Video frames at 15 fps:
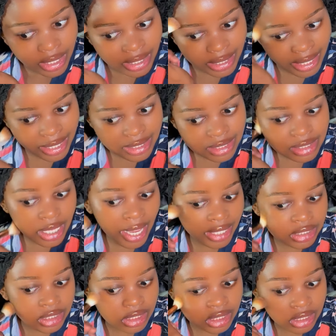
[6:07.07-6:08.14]
Yes, I
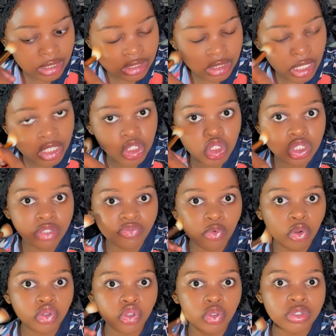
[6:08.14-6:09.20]
didn't achieve
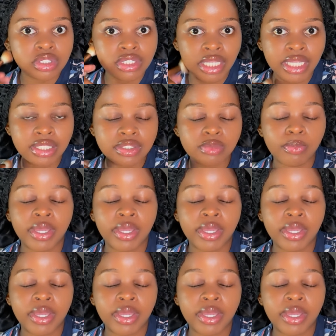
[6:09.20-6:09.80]
all those things,